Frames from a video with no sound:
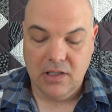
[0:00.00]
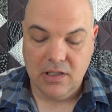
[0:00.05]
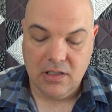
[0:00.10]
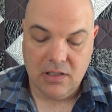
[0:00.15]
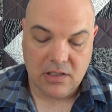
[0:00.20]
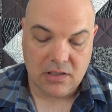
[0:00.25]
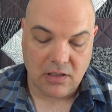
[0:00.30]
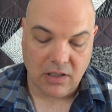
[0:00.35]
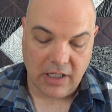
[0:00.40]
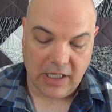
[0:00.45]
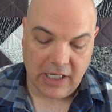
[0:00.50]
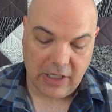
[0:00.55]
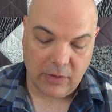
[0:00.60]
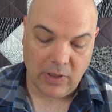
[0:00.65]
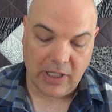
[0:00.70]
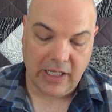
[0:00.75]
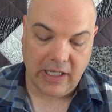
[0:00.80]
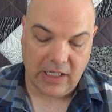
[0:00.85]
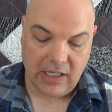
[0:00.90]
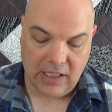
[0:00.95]
So
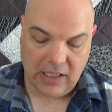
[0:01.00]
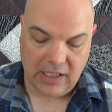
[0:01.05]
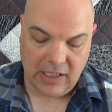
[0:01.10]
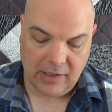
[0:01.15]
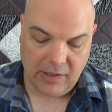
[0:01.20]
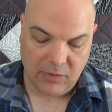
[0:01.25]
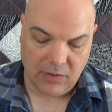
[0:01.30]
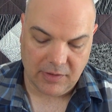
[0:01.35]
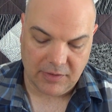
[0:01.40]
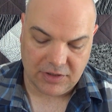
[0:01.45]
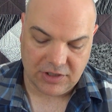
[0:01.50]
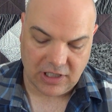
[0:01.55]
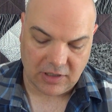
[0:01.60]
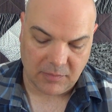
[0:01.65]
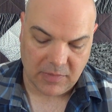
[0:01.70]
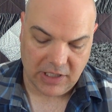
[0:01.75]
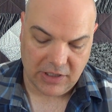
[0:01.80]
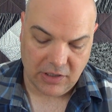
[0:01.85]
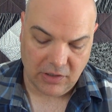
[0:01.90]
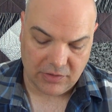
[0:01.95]
anyway, I want to check
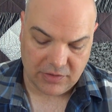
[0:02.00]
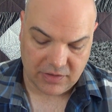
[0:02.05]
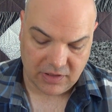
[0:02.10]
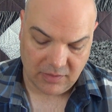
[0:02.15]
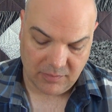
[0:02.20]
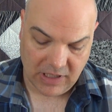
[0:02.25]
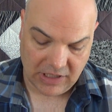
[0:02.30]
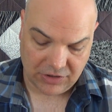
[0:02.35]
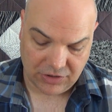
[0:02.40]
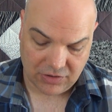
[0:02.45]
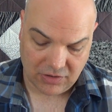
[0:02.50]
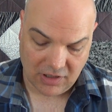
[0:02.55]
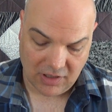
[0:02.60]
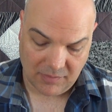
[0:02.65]
my notes here and make sure